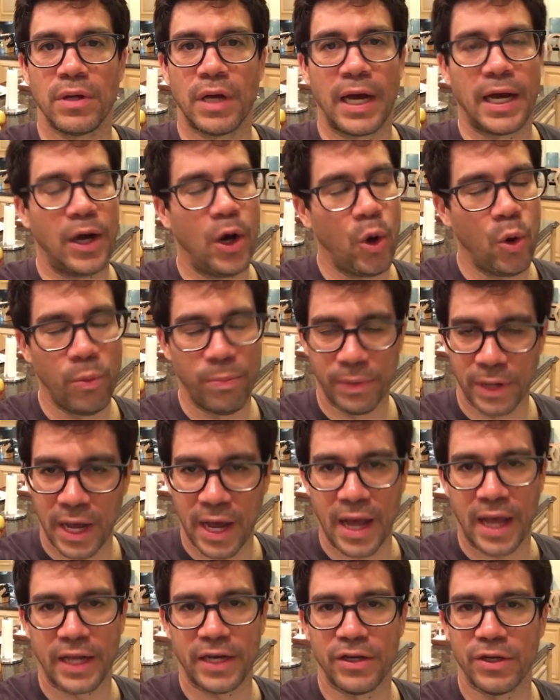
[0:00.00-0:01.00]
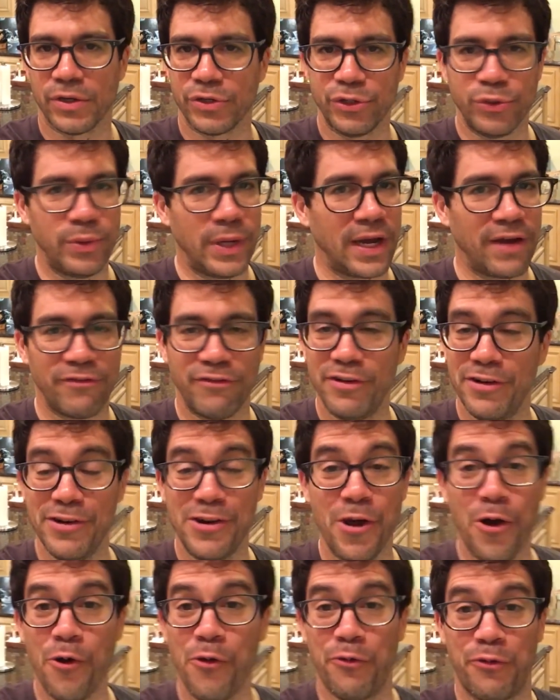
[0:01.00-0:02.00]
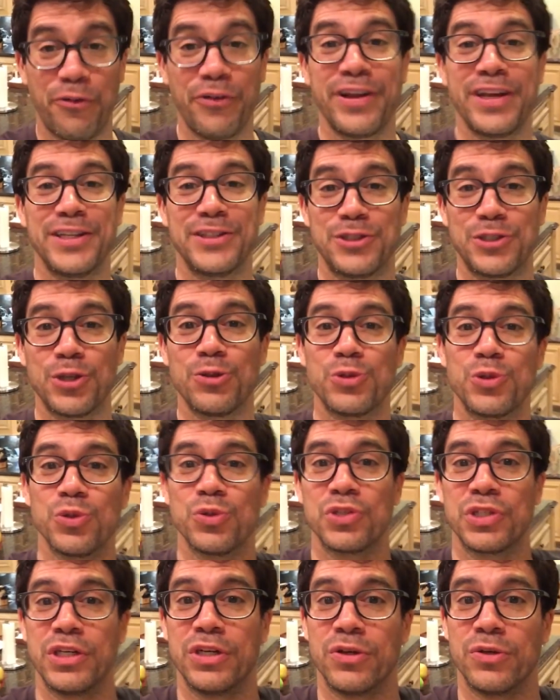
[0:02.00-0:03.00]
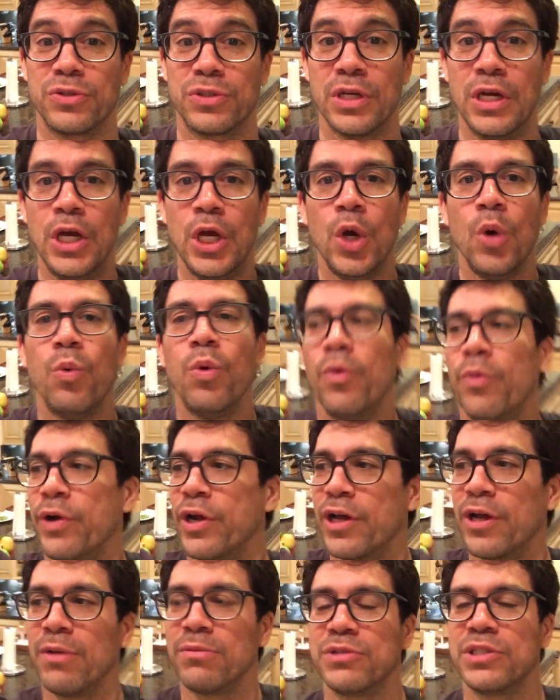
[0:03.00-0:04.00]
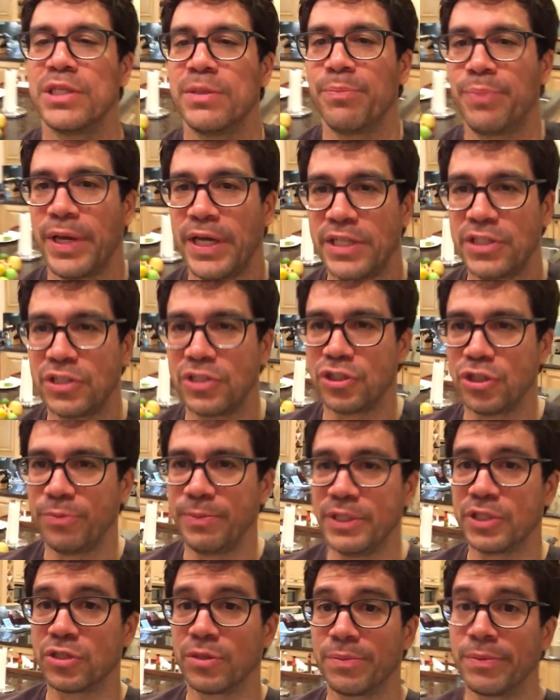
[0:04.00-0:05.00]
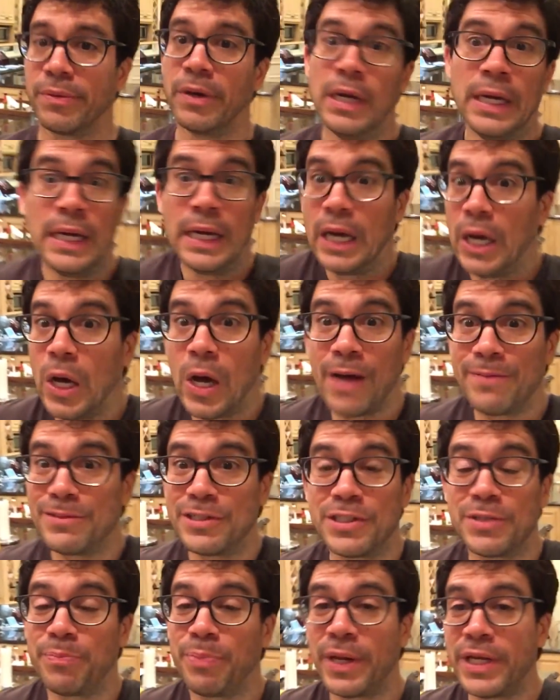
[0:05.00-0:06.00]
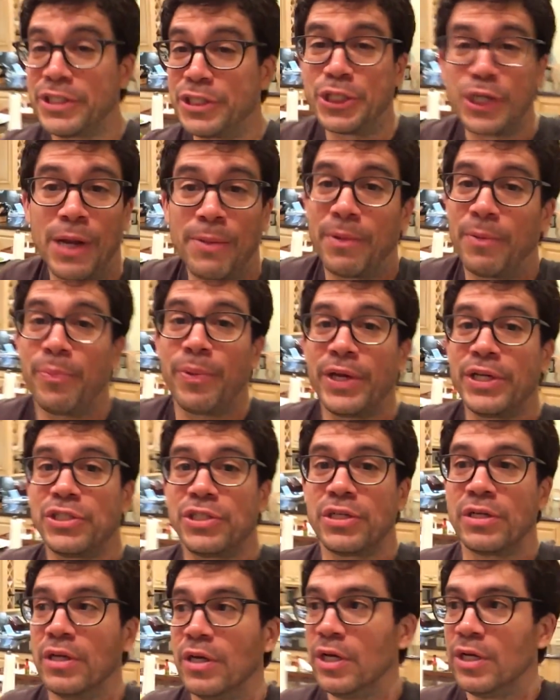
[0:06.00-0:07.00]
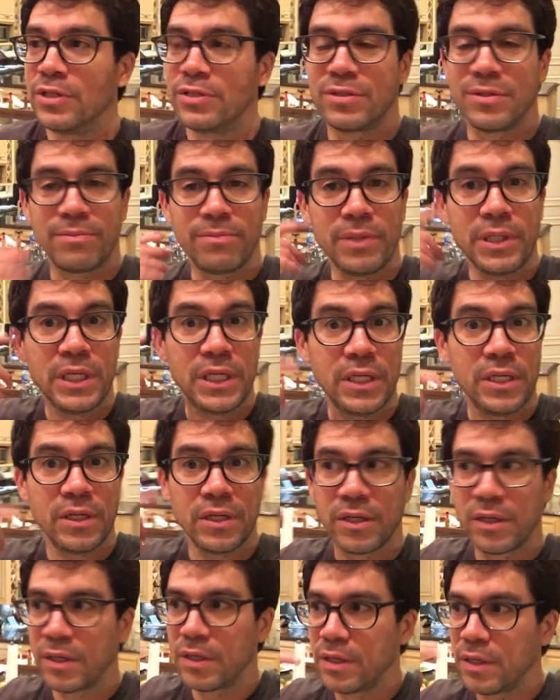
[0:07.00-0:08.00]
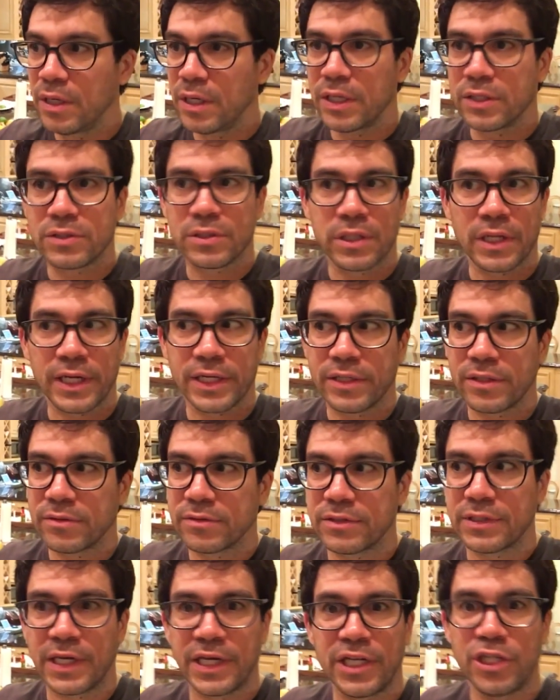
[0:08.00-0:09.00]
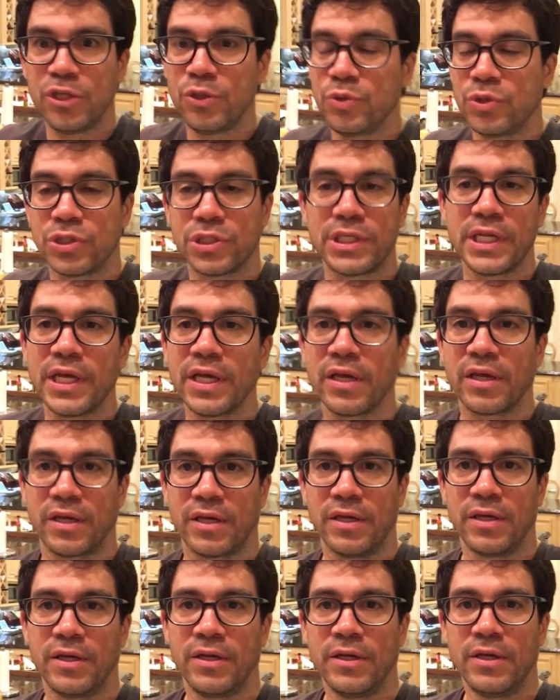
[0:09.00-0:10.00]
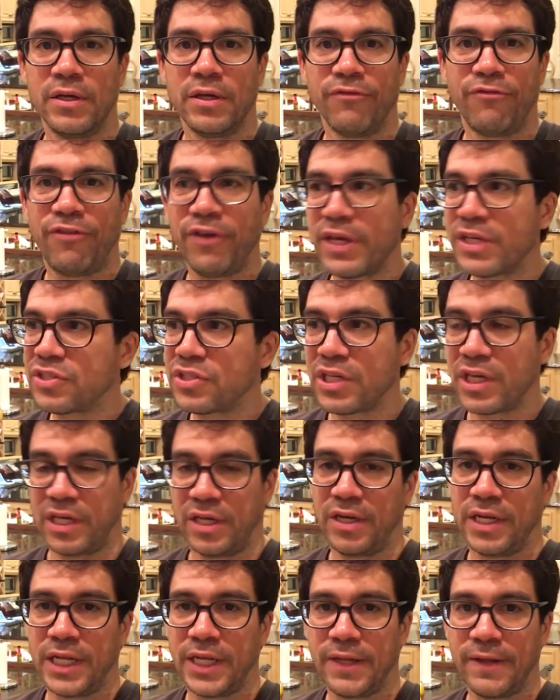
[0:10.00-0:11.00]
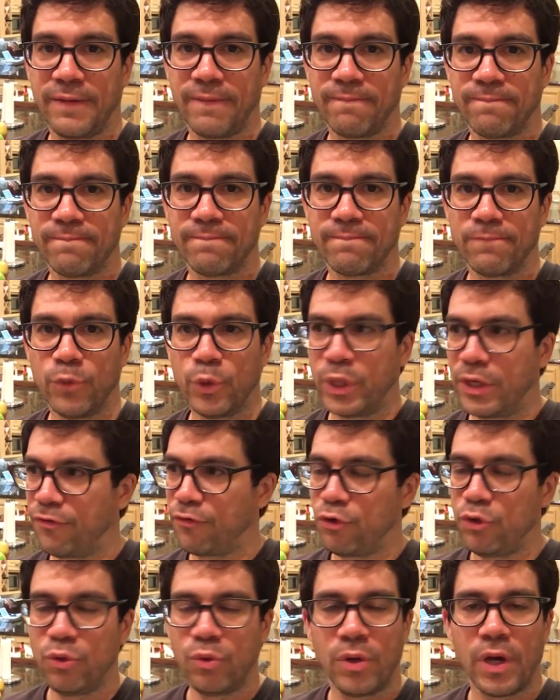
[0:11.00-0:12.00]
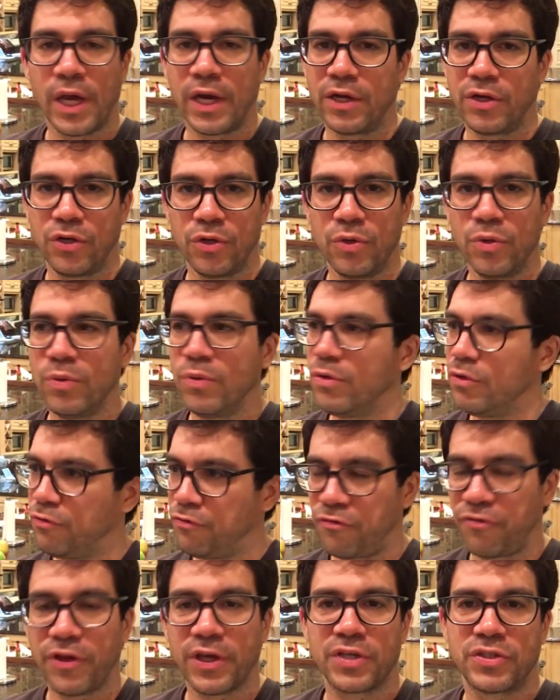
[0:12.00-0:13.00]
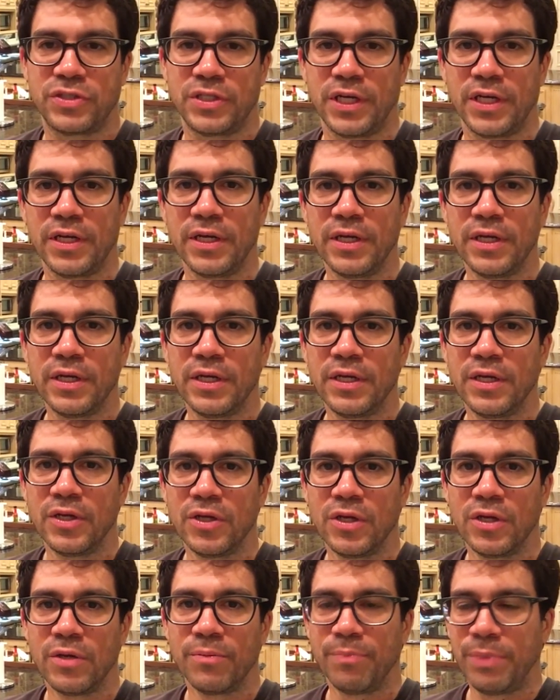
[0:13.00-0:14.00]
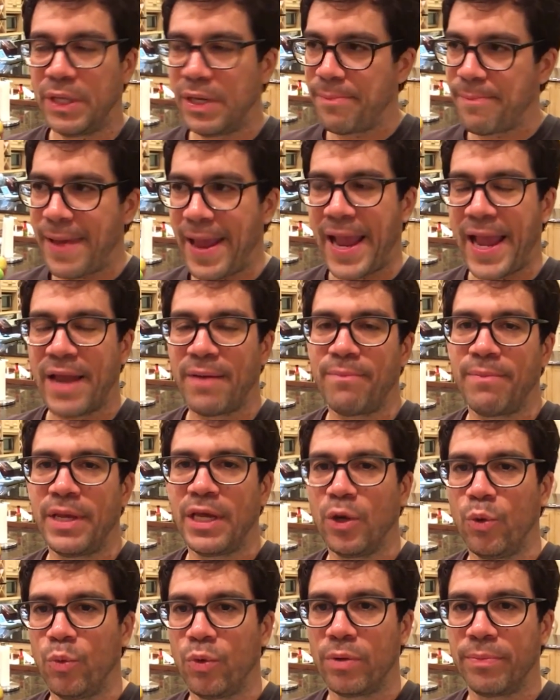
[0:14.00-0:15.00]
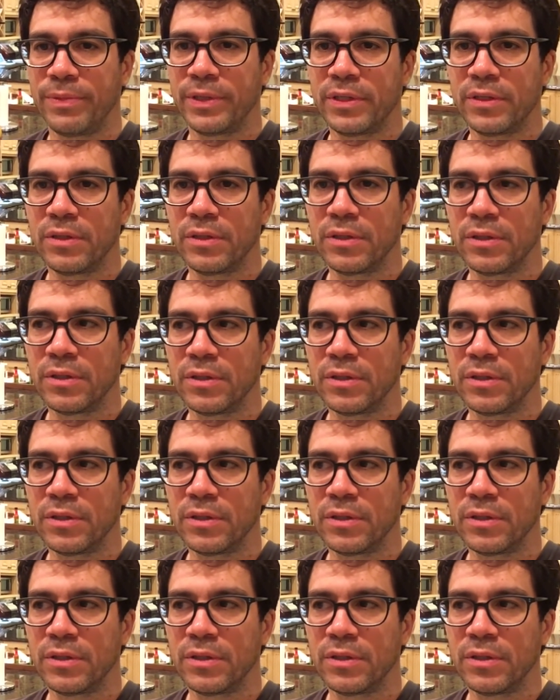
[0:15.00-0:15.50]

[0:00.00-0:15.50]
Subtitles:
I hope not, or you have no freaking social skills. Well, when it comes to impatience, you meet some people, oh, I'm just impatient, I'm impatient. To me, it's like saying you stink. Fix it. Whatever you got to do, you fix it. Be a man, be a woman.